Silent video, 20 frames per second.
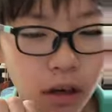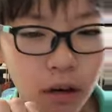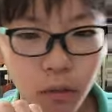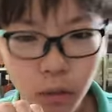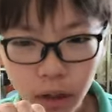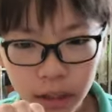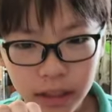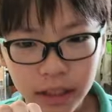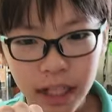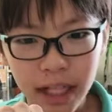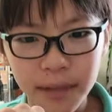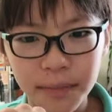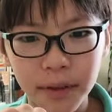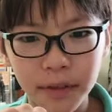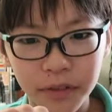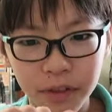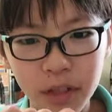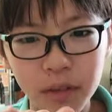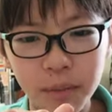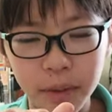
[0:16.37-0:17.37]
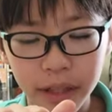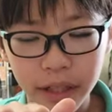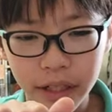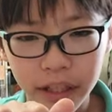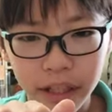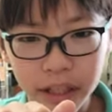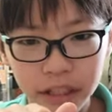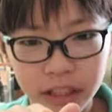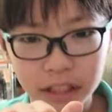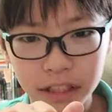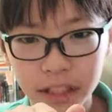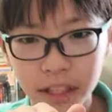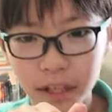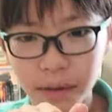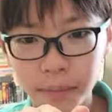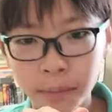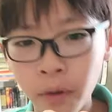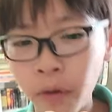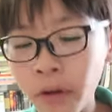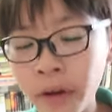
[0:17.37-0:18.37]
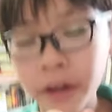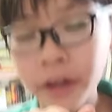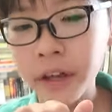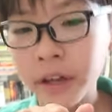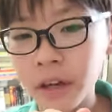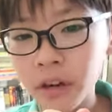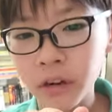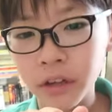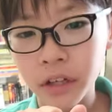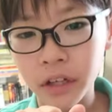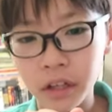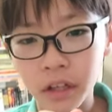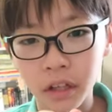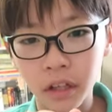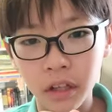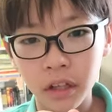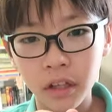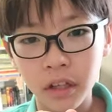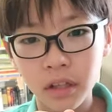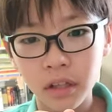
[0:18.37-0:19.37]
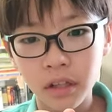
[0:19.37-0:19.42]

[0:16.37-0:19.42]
of human it is. Is it a boy or girl?